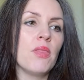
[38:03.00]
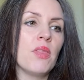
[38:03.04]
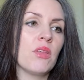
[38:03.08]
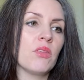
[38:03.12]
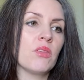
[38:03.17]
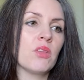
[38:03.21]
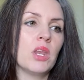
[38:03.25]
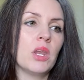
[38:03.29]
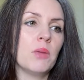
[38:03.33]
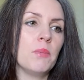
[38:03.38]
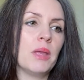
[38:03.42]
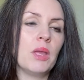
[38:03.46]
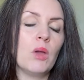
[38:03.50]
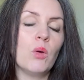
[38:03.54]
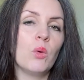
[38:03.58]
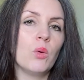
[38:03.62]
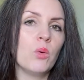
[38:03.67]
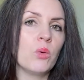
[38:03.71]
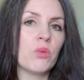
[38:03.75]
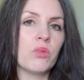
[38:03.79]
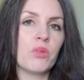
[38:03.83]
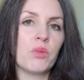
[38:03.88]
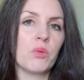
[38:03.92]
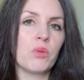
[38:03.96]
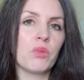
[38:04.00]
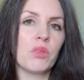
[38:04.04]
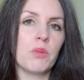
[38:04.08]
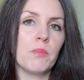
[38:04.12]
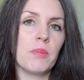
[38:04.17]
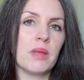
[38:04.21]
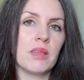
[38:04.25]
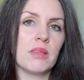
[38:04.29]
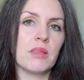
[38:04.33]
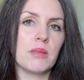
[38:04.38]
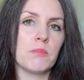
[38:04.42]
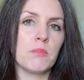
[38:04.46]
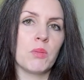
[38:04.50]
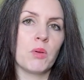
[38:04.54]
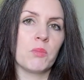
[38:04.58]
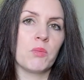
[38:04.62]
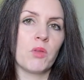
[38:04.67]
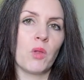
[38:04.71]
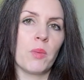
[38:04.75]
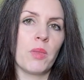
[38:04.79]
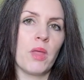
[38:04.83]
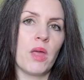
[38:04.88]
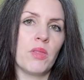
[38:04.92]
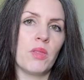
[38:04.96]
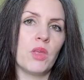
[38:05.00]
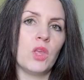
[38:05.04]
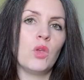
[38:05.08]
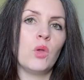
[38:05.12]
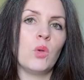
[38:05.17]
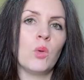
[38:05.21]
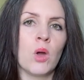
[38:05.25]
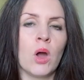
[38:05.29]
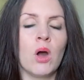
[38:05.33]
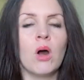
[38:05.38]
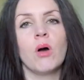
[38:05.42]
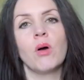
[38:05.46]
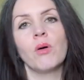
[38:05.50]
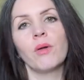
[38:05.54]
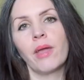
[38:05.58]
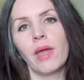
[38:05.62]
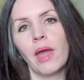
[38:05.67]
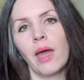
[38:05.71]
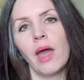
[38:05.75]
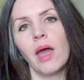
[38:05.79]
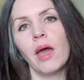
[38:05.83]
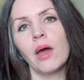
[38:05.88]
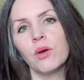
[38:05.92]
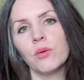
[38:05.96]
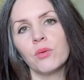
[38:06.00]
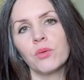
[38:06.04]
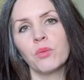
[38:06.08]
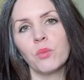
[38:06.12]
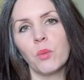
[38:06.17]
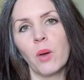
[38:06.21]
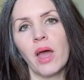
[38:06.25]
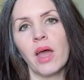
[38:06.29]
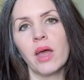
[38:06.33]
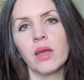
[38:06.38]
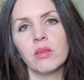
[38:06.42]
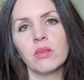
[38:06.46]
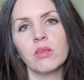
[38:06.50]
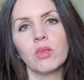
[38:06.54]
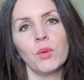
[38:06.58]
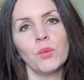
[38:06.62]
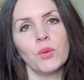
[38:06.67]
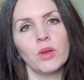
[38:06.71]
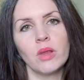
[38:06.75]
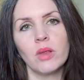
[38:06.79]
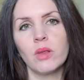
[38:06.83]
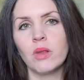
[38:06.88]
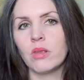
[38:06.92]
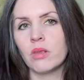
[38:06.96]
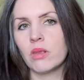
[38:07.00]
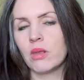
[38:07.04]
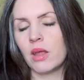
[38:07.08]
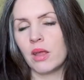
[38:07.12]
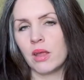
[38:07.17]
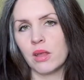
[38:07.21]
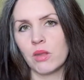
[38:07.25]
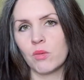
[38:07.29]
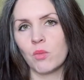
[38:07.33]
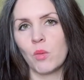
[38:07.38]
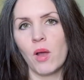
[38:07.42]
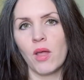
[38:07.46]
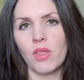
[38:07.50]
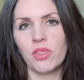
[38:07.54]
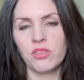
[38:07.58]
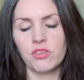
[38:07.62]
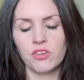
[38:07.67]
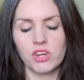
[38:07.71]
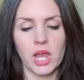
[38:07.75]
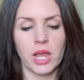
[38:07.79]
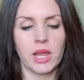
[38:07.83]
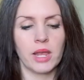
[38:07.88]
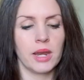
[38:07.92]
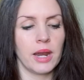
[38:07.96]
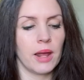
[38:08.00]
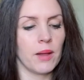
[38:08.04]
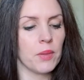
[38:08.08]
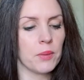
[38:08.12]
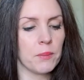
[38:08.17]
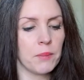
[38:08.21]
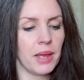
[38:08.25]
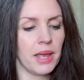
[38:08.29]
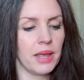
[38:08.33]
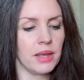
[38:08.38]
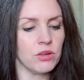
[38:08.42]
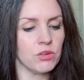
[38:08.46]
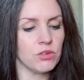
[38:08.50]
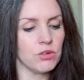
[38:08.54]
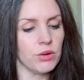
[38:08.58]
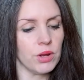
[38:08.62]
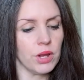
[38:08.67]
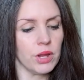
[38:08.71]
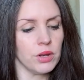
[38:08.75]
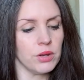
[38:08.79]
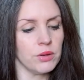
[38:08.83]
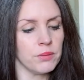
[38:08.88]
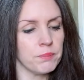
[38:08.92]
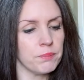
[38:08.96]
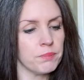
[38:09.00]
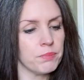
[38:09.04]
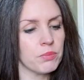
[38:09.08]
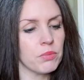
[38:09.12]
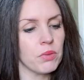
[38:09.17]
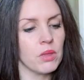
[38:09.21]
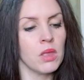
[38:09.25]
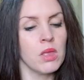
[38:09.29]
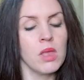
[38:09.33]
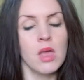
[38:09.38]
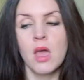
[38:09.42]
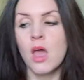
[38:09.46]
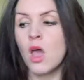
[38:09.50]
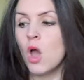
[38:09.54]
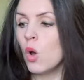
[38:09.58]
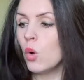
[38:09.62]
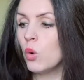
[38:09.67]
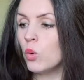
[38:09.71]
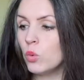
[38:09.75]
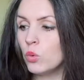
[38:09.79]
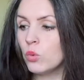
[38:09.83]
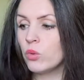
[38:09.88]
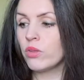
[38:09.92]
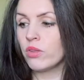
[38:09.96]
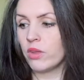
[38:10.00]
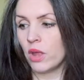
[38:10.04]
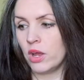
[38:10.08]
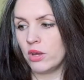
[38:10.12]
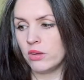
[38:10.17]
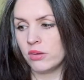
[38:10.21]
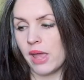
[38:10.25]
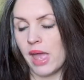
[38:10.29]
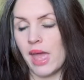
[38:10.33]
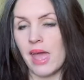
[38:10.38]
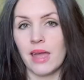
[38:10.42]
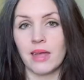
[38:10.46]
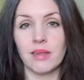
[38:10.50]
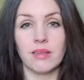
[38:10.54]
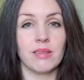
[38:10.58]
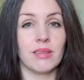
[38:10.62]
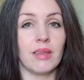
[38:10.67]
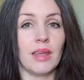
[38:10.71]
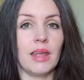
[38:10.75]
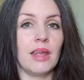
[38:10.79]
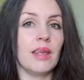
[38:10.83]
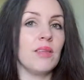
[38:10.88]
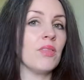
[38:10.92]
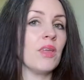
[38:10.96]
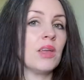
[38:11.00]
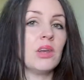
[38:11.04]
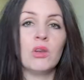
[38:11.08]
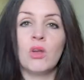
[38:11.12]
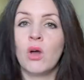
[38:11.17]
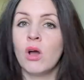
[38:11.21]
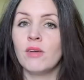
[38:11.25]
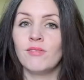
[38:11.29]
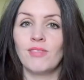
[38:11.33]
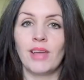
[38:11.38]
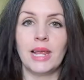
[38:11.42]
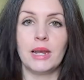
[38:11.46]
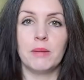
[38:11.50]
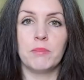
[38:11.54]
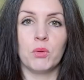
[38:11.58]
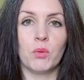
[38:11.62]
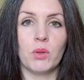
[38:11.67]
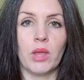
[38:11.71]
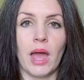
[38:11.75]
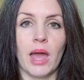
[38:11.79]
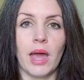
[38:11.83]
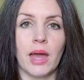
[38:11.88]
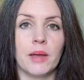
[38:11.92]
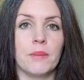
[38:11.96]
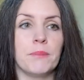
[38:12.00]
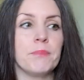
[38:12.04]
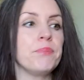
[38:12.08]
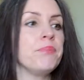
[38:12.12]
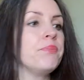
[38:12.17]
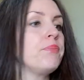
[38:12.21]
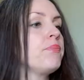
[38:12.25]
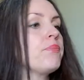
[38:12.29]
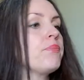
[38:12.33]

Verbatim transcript: there's going to be all sorts of bits and bobs on there that you can't get elsewhere. So it is, it's worth checking out the Patreon. Also to Etsy, they're not available yet.